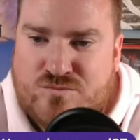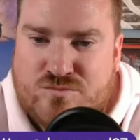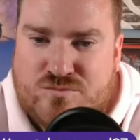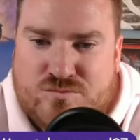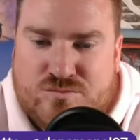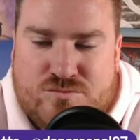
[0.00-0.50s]

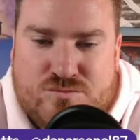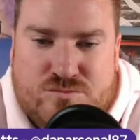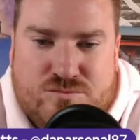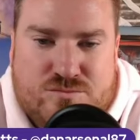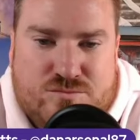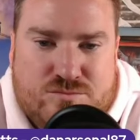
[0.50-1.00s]

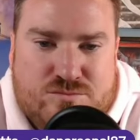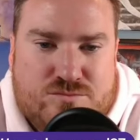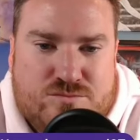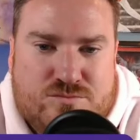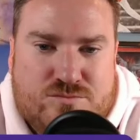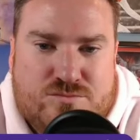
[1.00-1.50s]

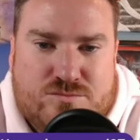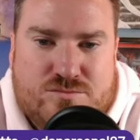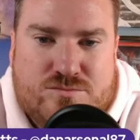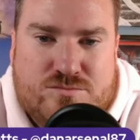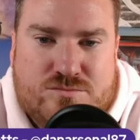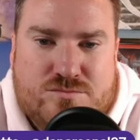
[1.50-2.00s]

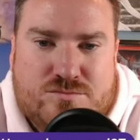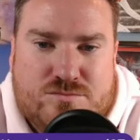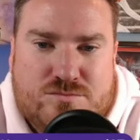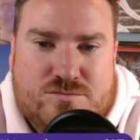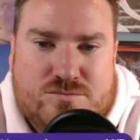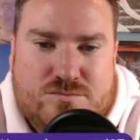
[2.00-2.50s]

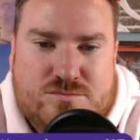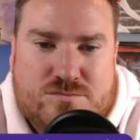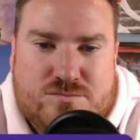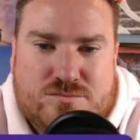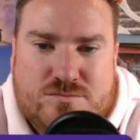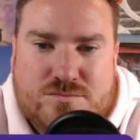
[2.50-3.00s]

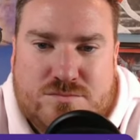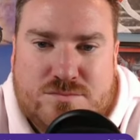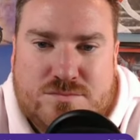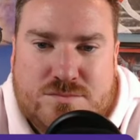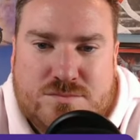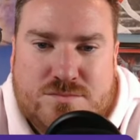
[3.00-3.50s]

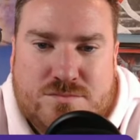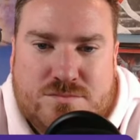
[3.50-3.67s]
(silent)